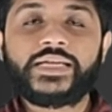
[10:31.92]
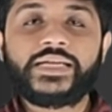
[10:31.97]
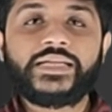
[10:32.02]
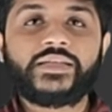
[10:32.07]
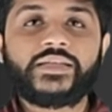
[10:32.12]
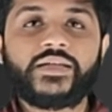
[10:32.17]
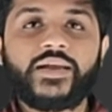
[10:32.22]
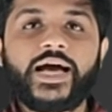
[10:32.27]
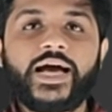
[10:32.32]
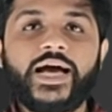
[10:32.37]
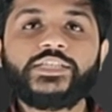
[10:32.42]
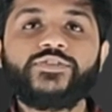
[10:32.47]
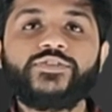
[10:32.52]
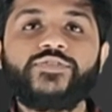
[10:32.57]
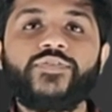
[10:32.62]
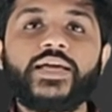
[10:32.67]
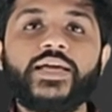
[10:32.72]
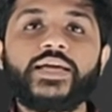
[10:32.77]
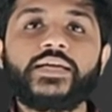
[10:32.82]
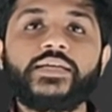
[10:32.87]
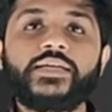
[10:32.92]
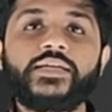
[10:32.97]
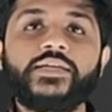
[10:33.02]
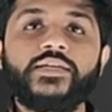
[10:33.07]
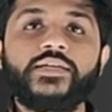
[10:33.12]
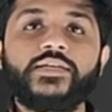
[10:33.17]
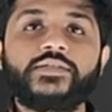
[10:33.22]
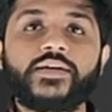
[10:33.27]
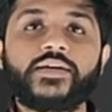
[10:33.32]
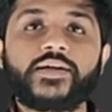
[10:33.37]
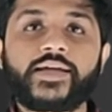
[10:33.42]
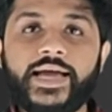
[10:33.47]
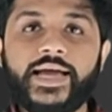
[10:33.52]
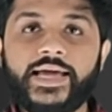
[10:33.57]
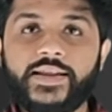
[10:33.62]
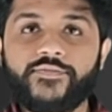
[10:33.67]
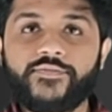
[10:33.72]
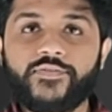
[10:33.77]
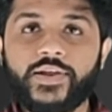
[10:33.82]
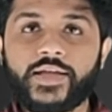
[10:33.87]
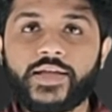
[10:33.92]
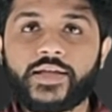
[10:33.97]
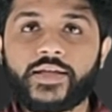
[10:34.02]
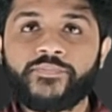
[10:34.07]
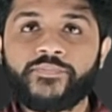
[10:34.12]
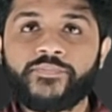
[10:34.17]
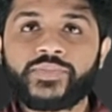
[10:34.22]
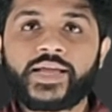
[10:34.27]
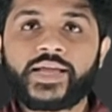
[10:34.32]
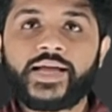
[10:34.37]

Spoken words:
The last flag is the carry flag,